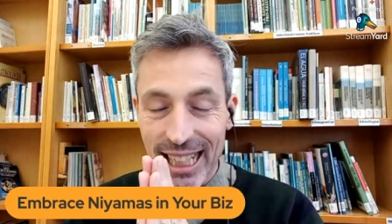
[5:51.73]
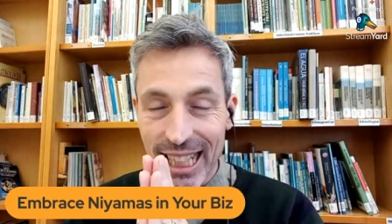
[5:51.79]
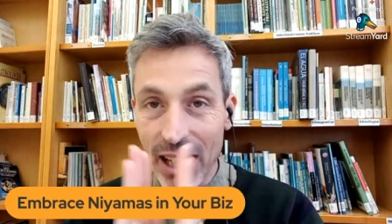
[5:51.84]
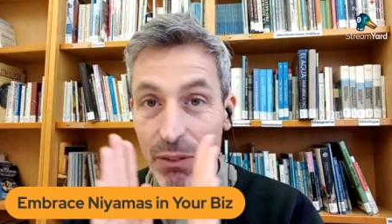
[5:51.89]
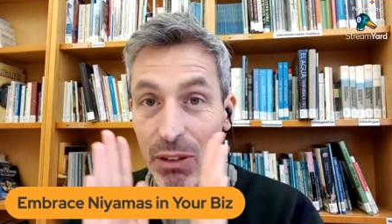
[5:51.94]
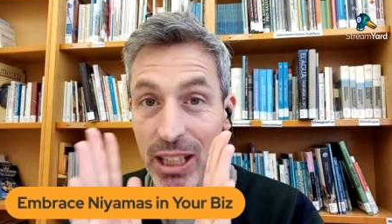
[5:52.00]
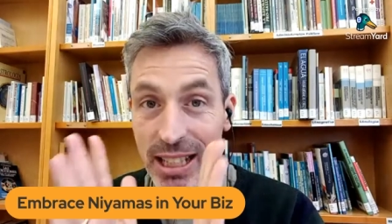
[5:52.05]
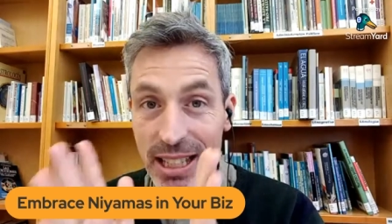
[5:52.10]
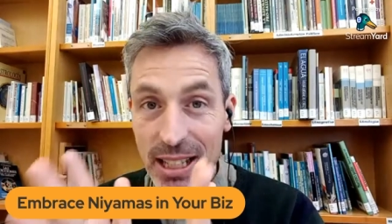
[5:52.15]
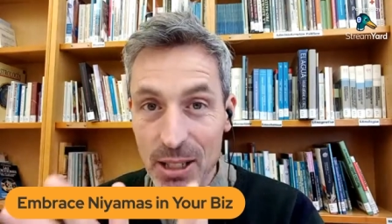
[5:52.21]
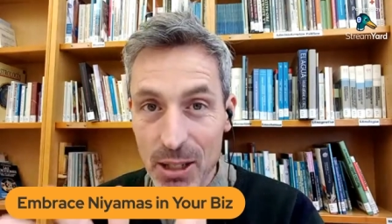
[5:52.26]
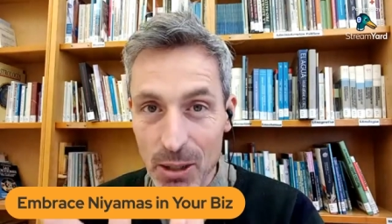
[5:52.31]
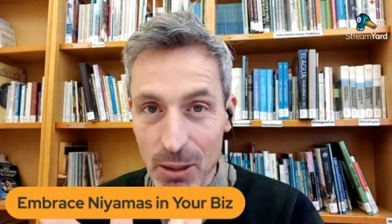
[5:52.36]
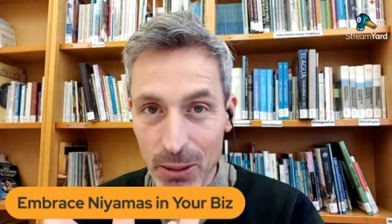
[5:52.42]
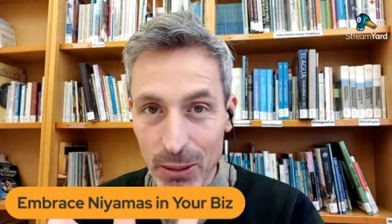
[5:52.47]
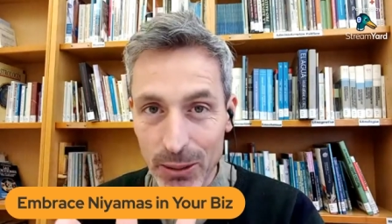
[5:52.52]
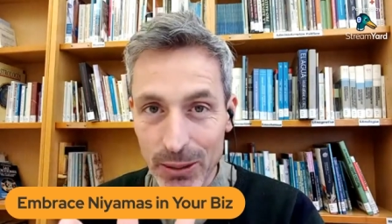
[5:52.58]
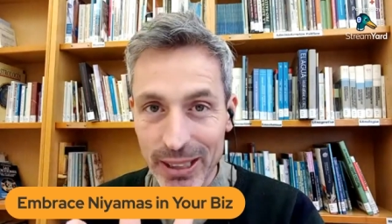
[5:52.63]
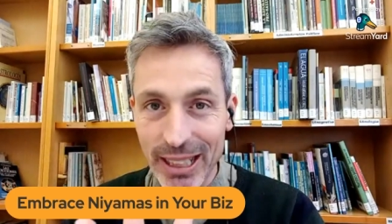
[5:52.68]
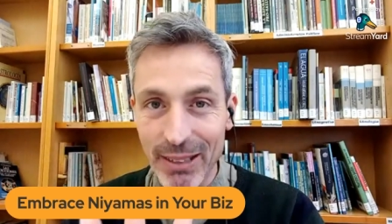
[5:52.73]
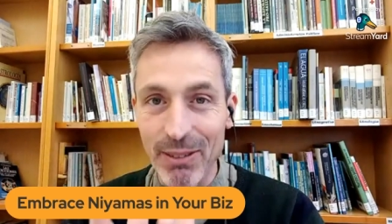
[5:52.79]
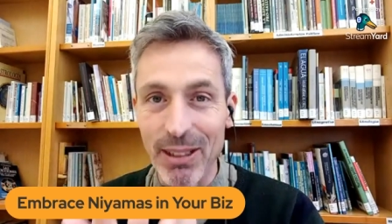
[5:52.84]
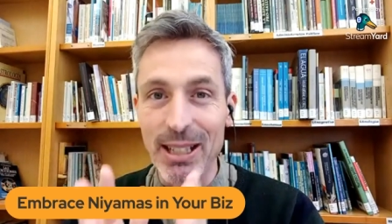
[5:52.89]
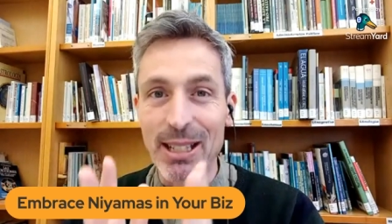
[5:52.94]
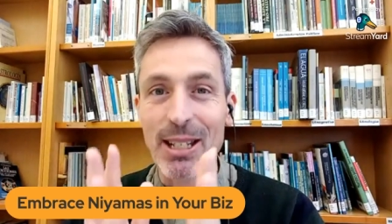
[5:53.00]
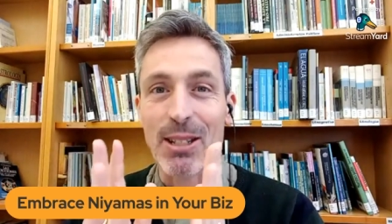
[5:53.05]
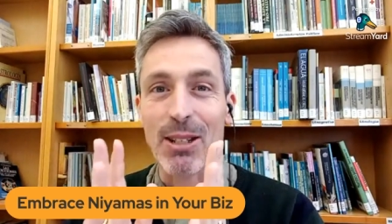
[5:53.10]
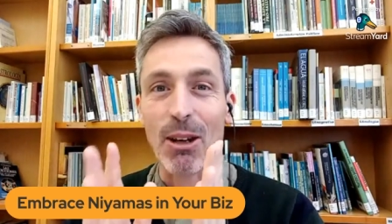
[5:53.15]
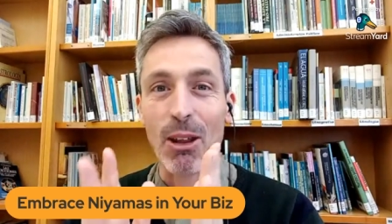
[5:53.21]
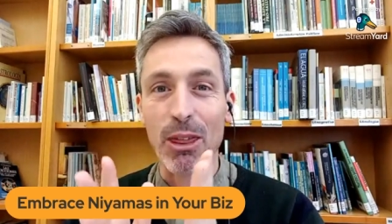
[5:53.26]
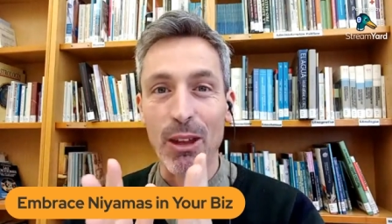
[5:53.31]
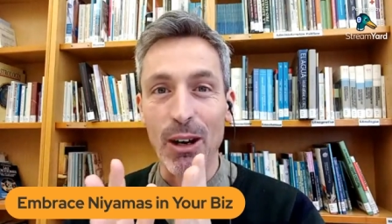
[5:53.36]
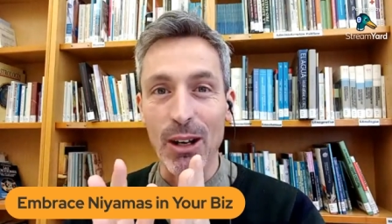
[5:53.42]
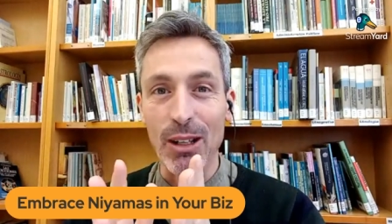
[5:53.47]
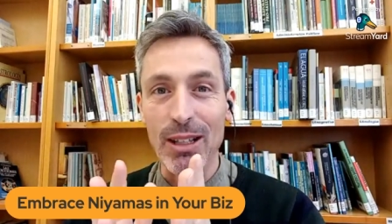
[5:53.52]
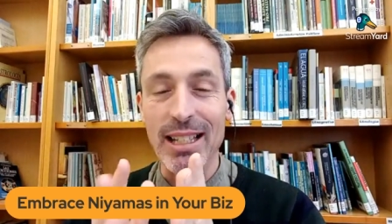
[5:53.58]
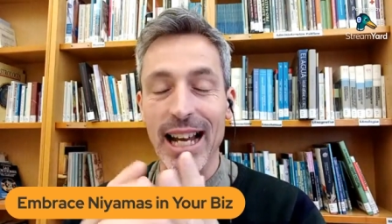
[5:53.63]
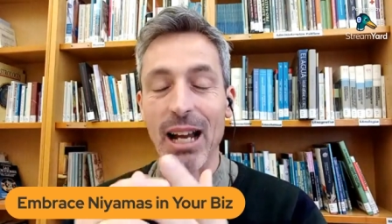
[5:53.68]
If this is you, if this is your
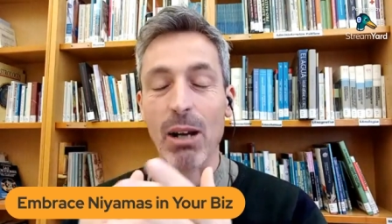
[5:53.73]
thoughts,